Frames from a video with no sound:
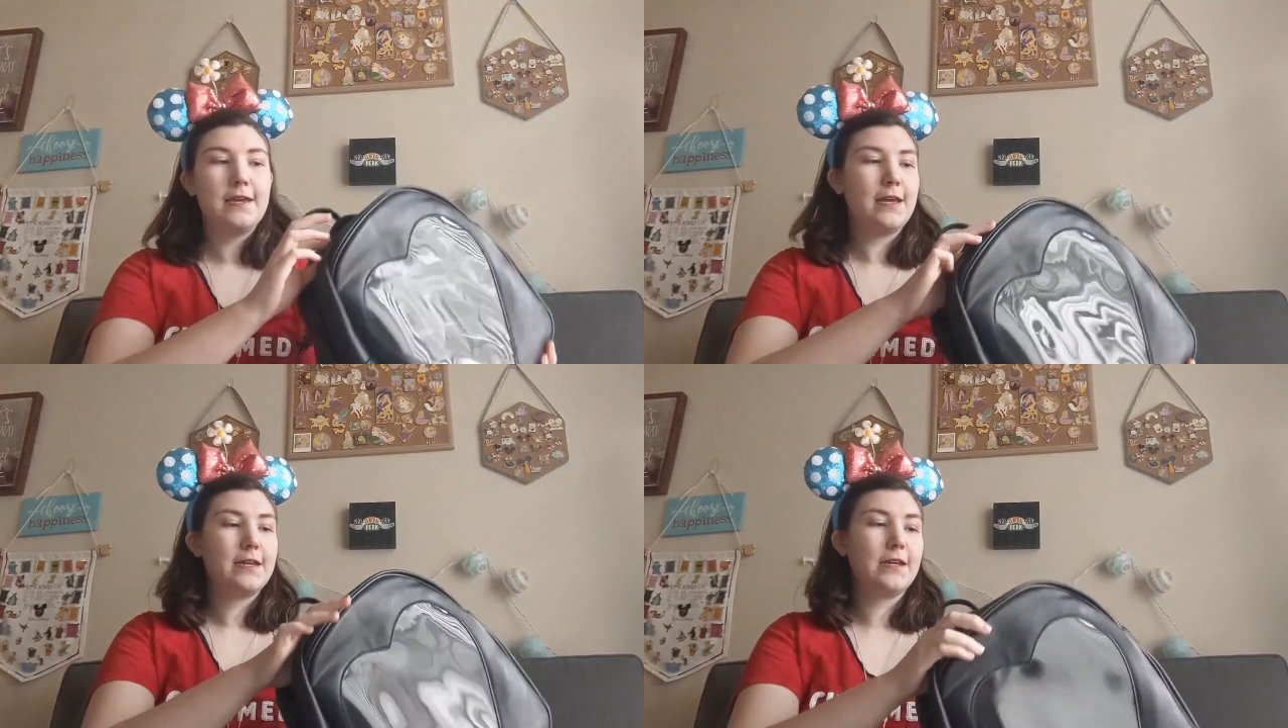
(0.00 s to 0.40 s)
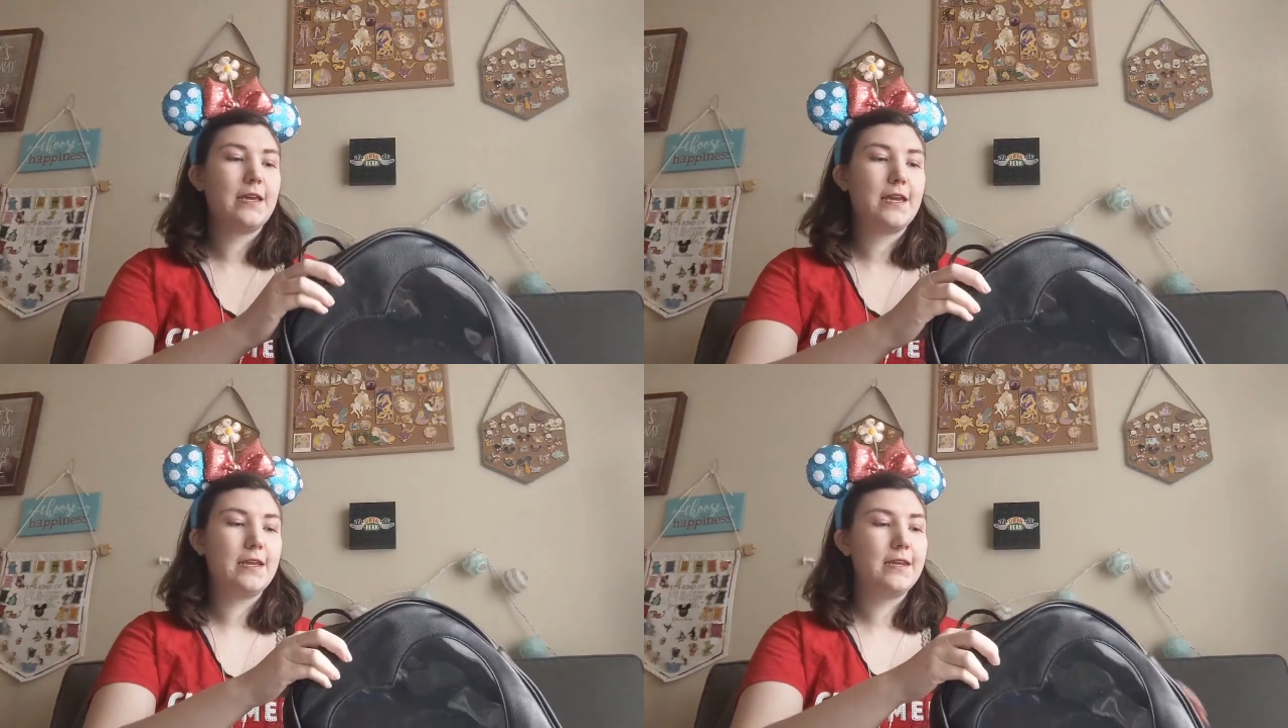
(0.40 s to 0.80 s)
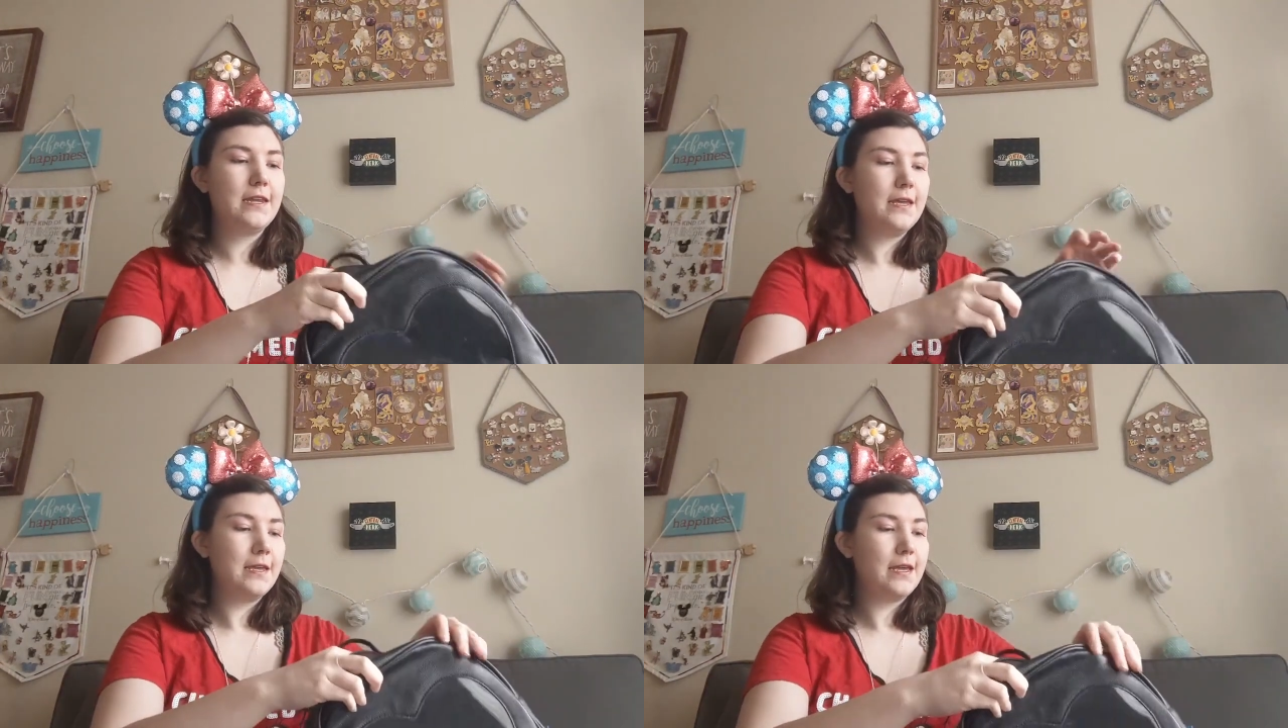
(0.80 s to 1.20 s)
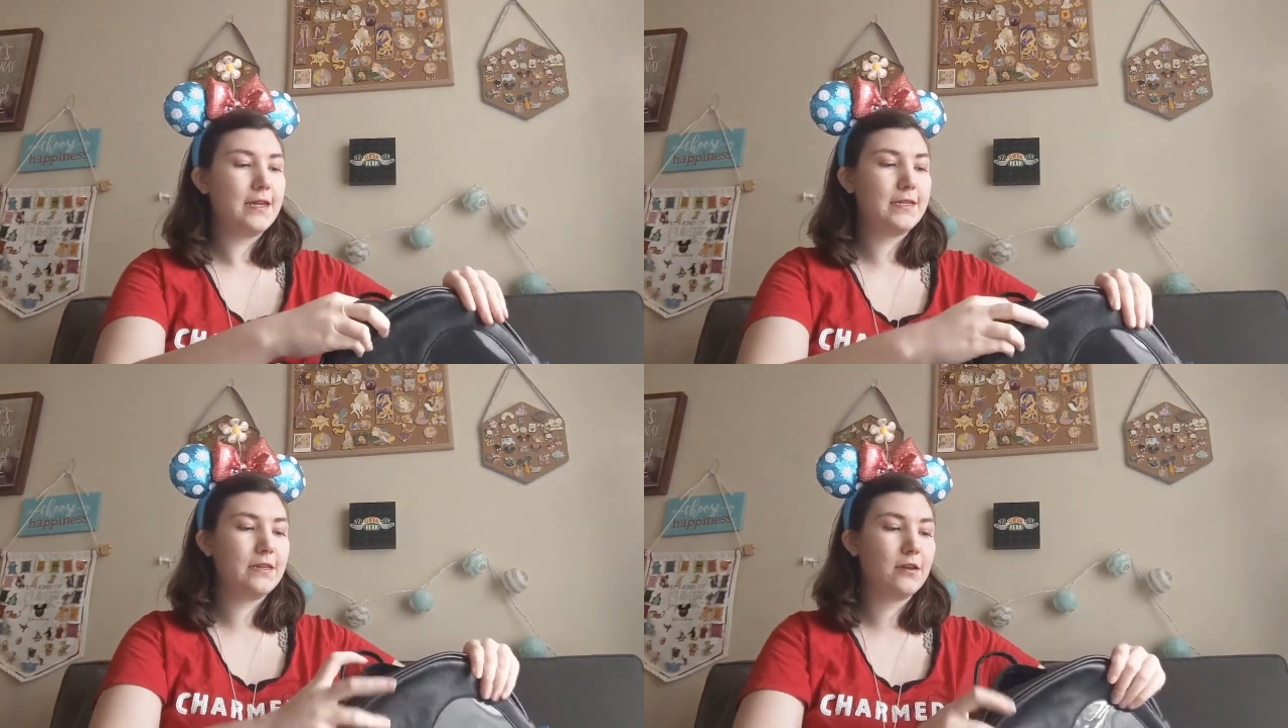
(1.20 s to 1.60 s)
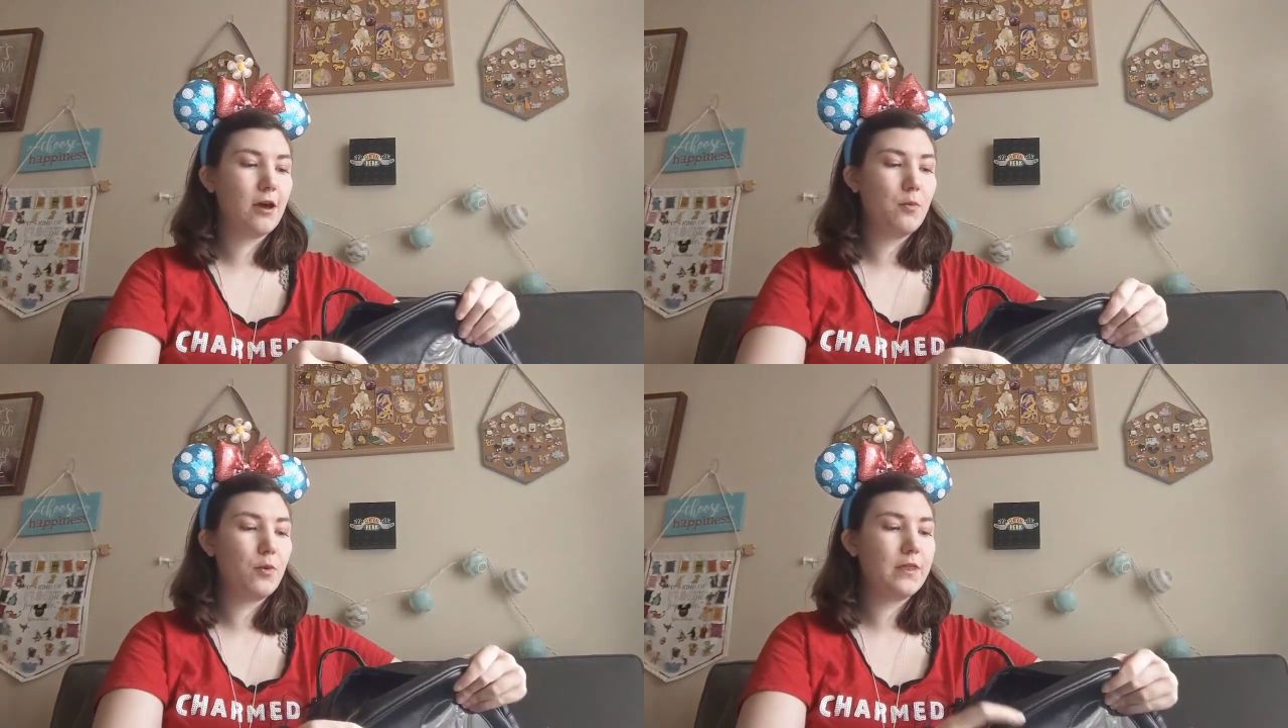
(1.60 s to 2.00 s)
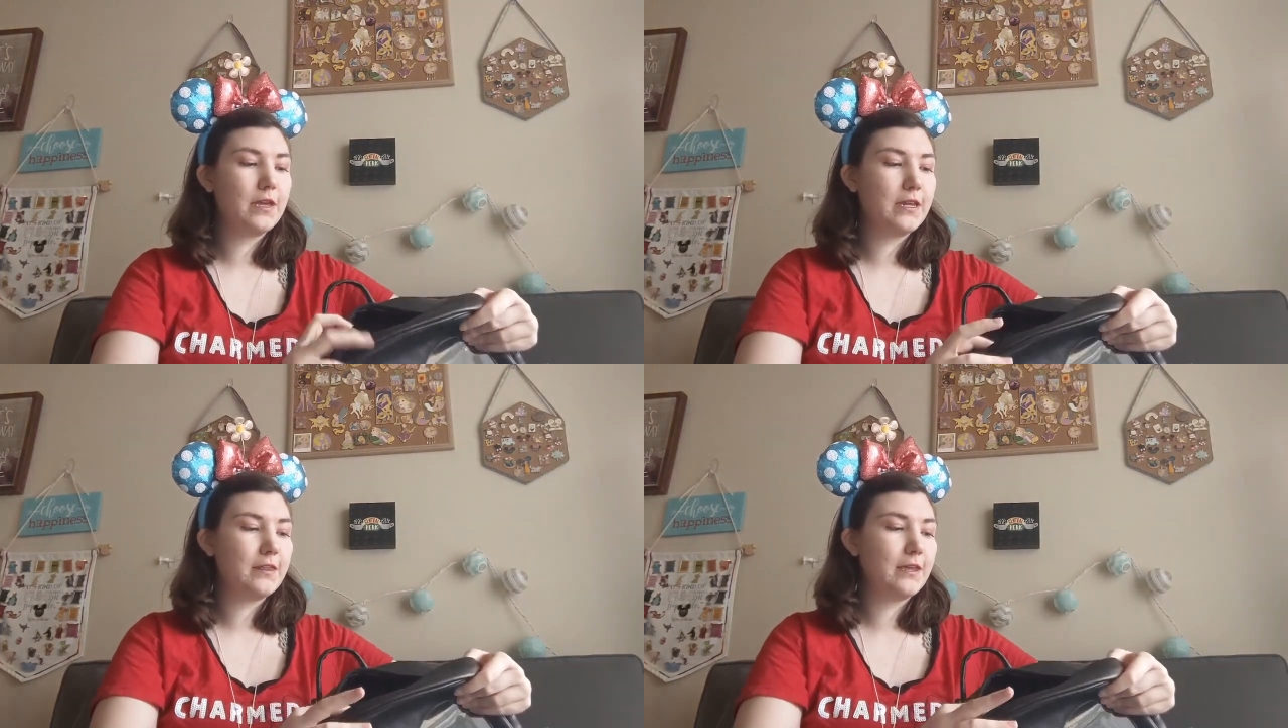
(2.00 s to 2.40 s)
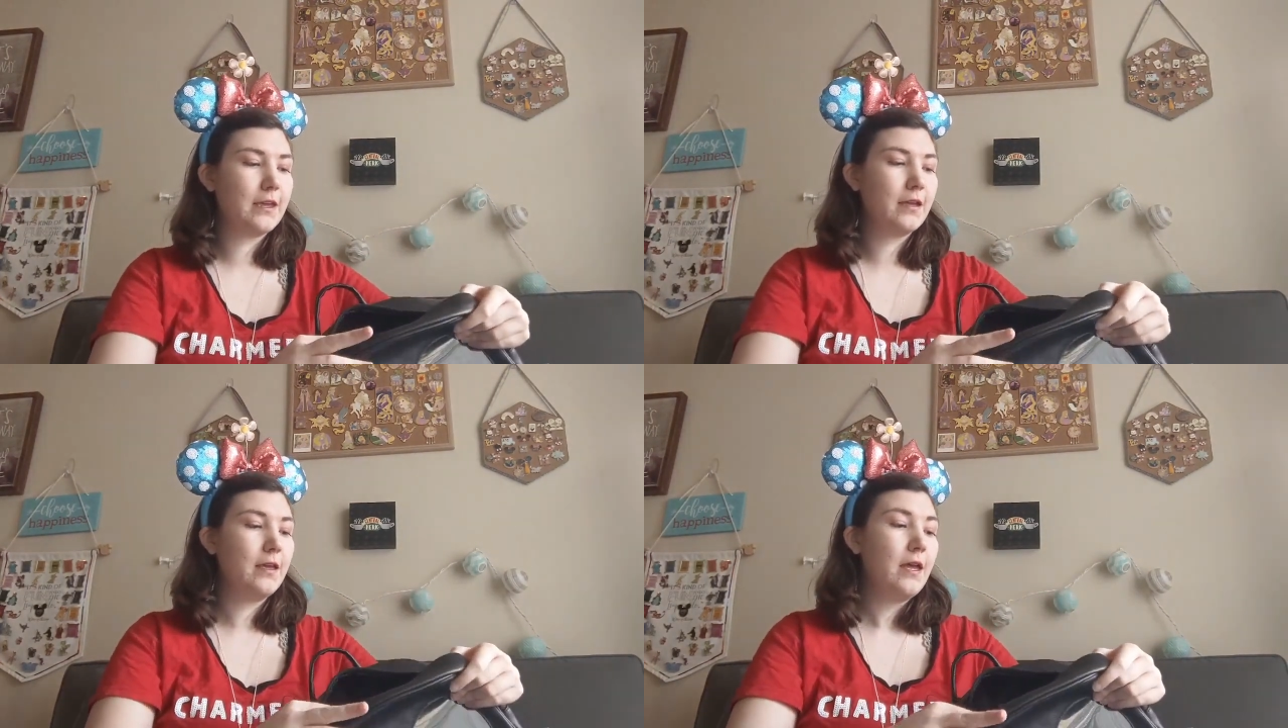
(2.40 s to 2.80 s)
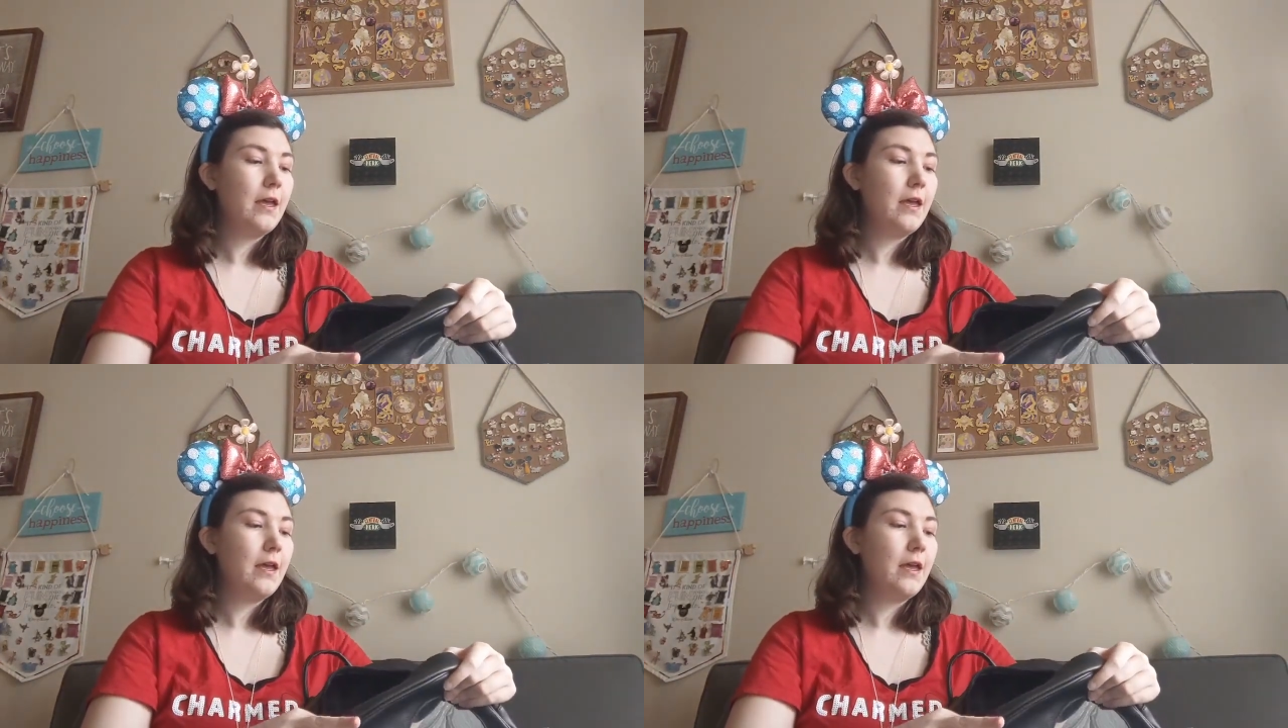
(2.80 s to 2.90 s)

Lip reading: and again, it didn't come with anything